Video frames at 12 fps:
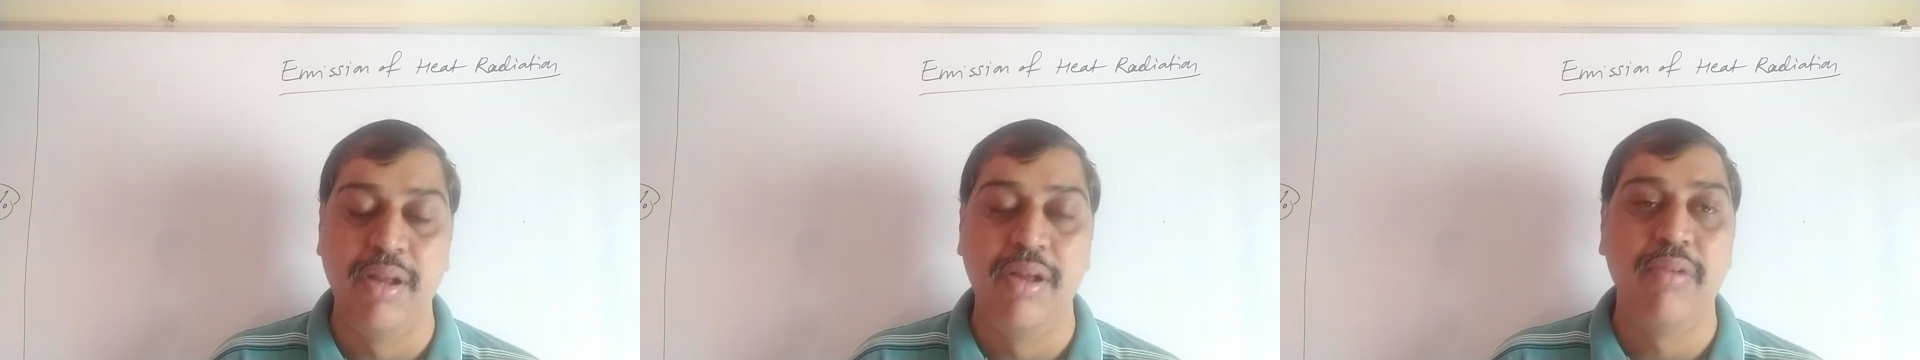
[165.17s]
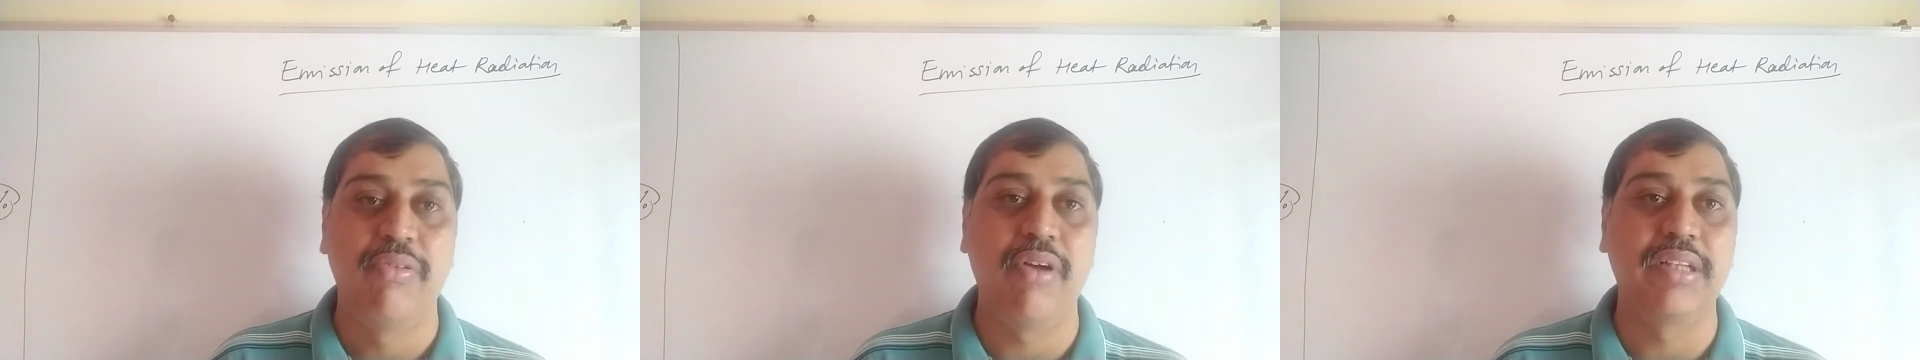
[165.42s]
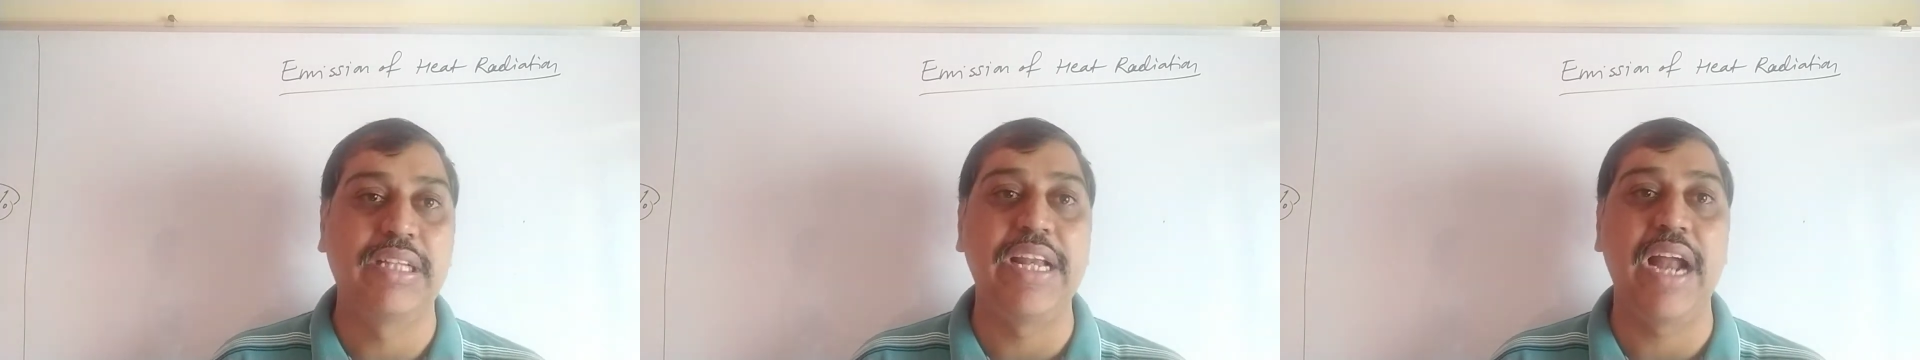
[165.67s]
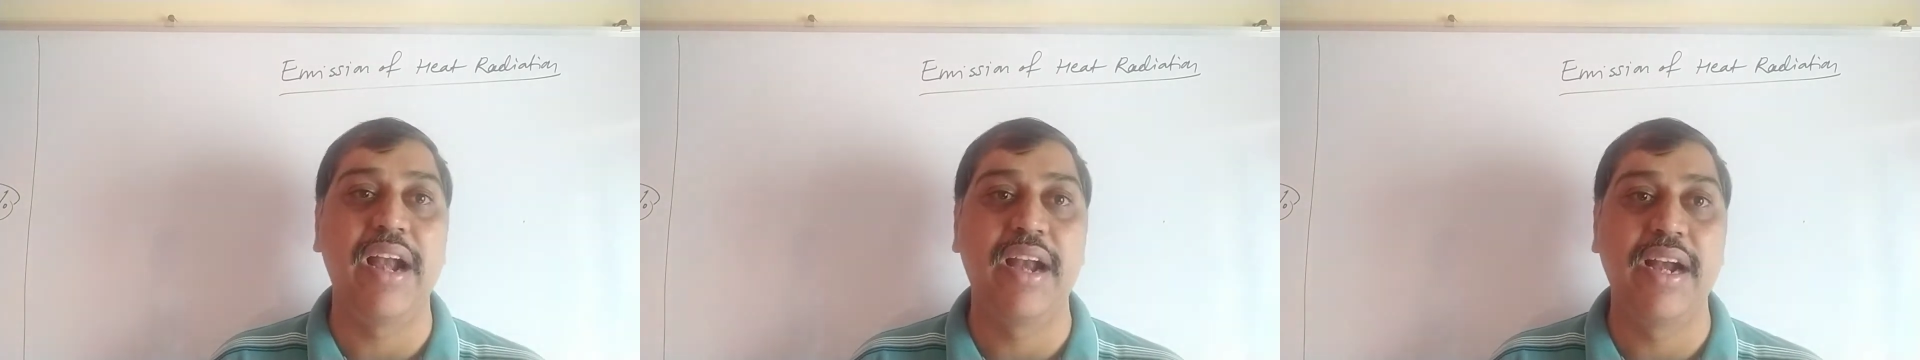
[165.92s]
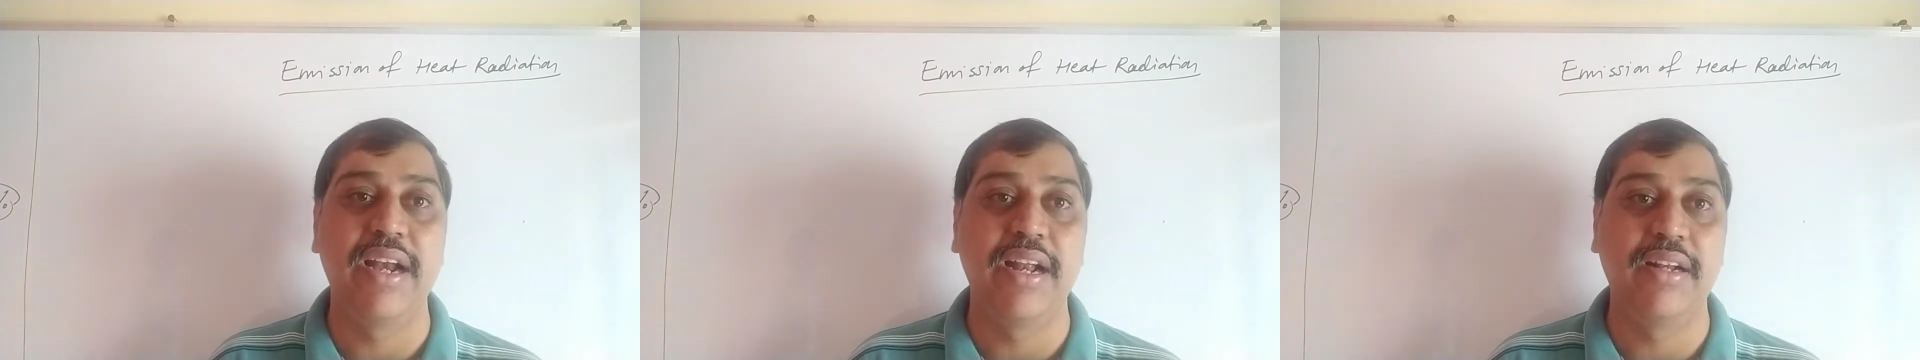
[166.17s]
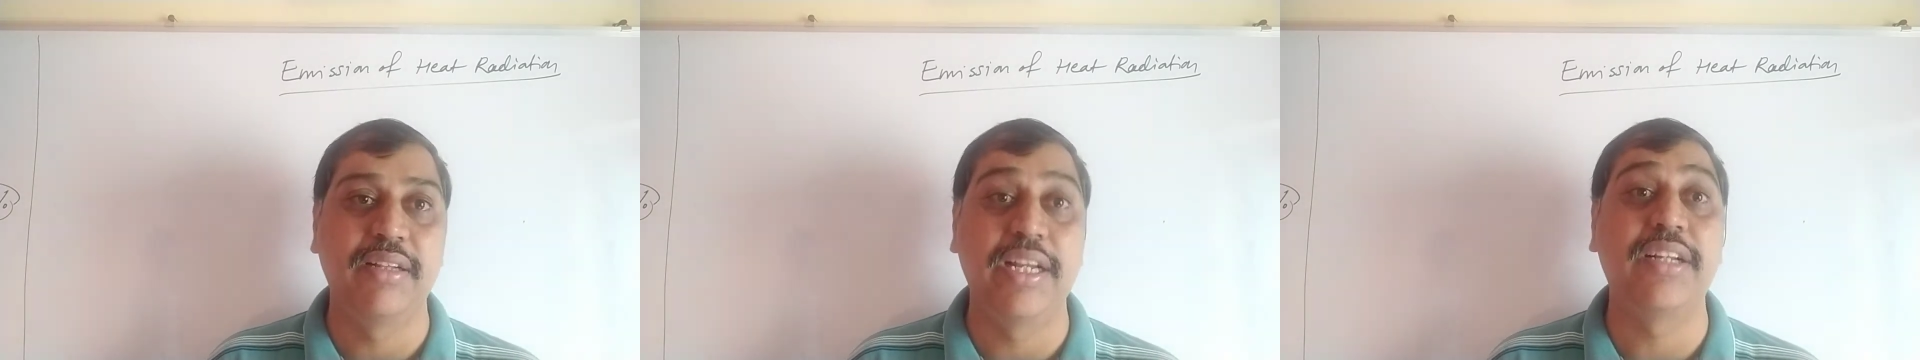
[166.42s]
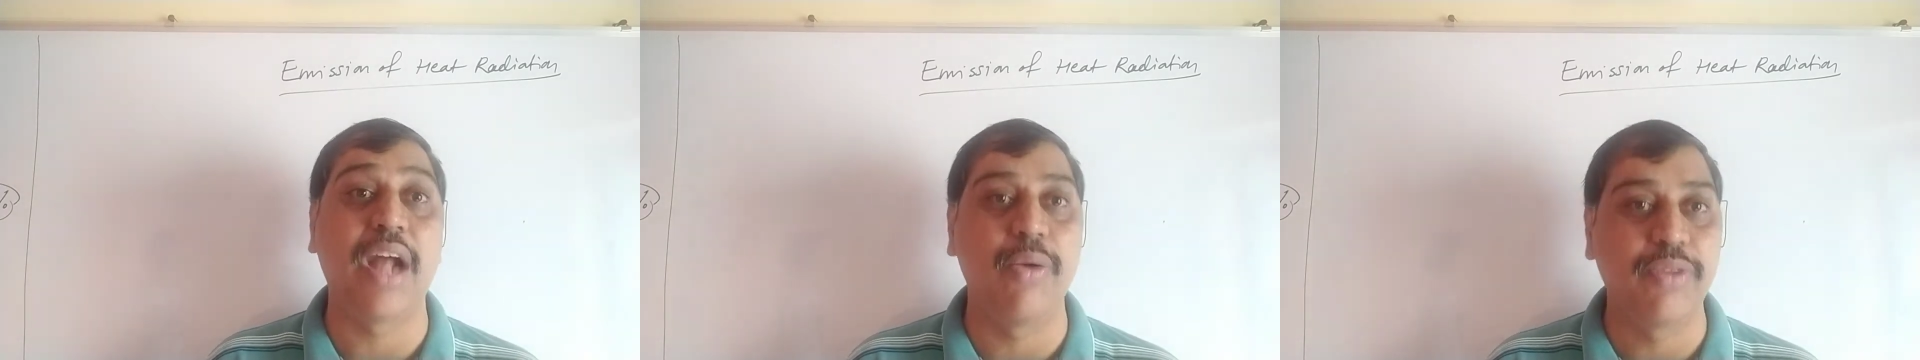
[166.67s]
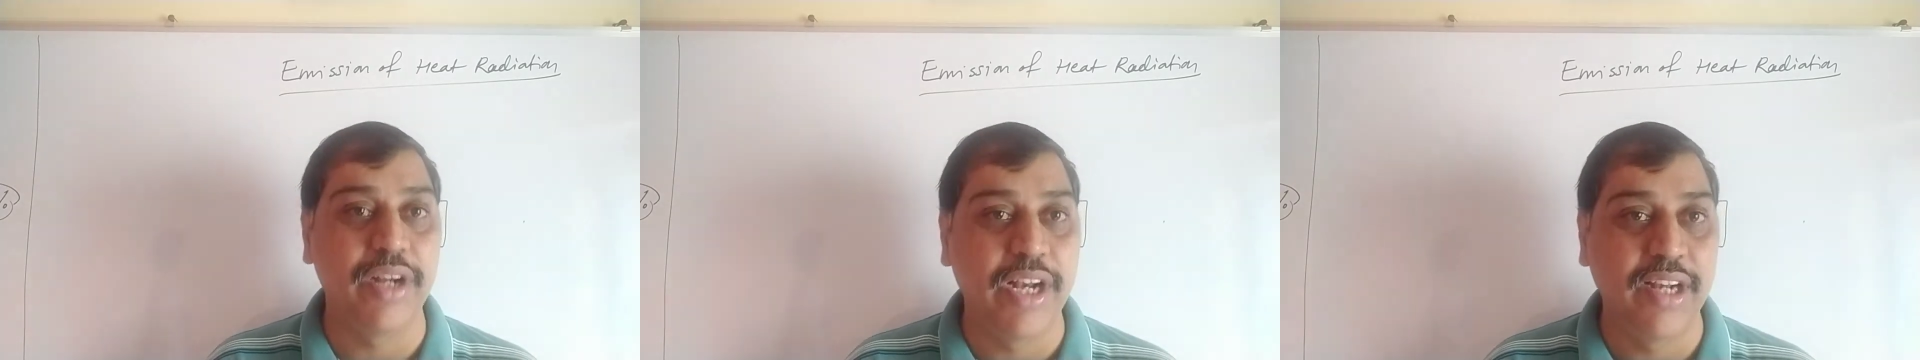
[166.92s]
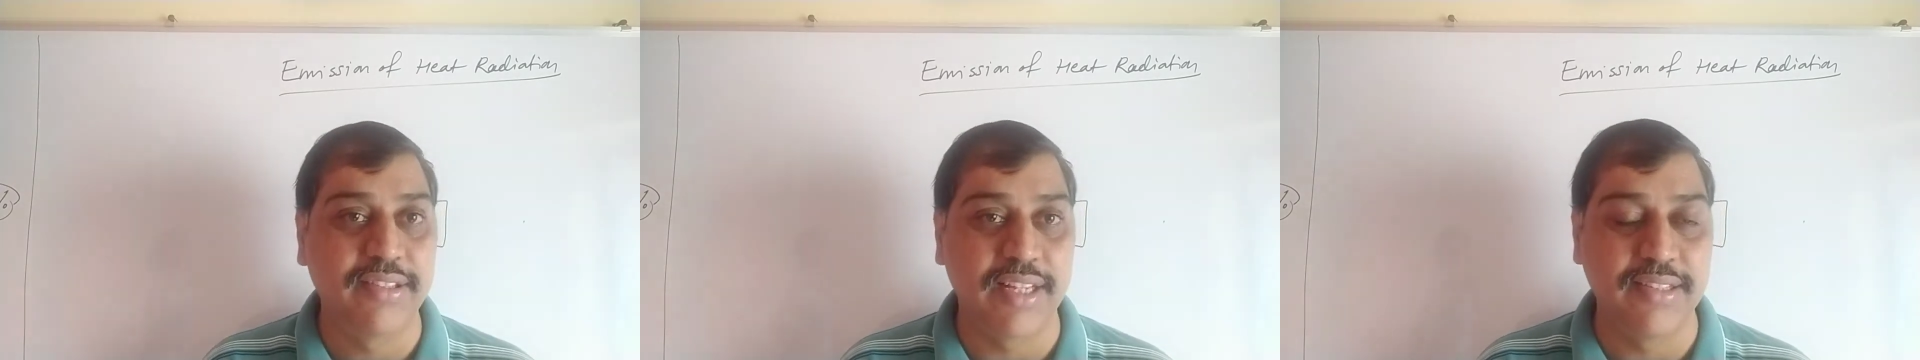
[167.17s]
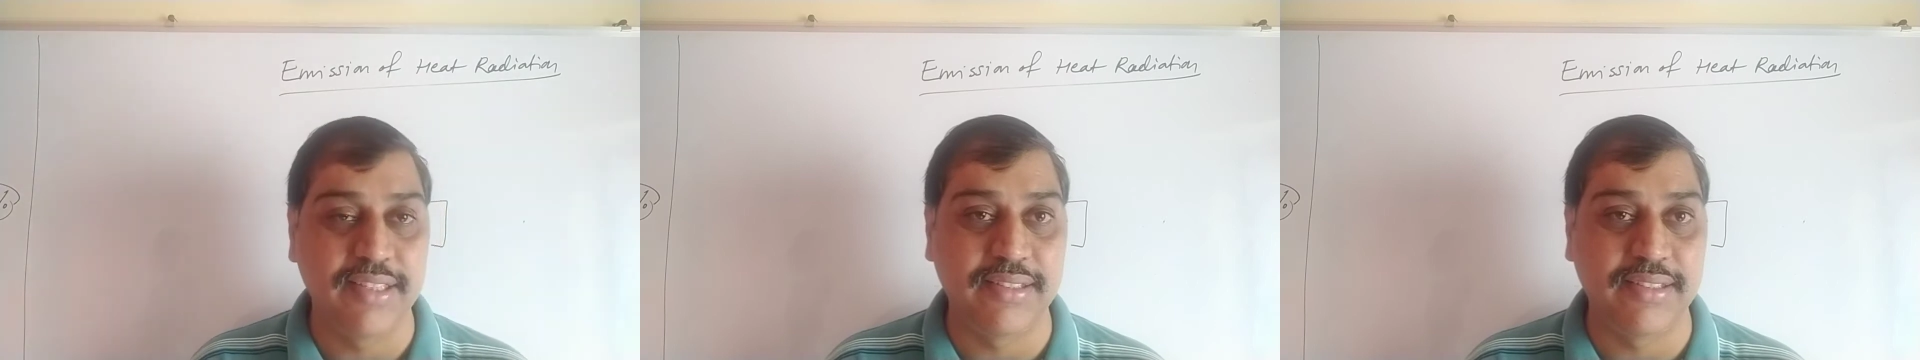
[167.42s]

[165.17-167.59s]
for 3000 degrees Celsius